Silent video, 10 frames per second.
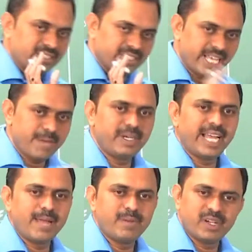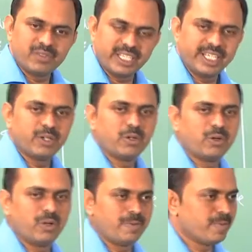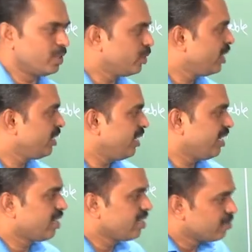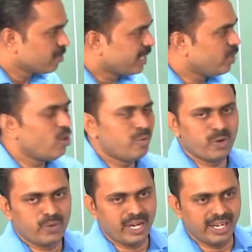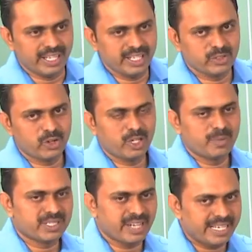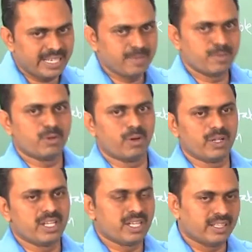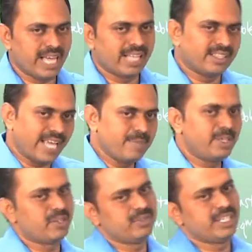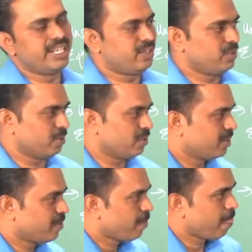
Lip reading: stable diameter of the keyhole during the keyhole mode welding is going to be slightly more than the diameter of the heat source.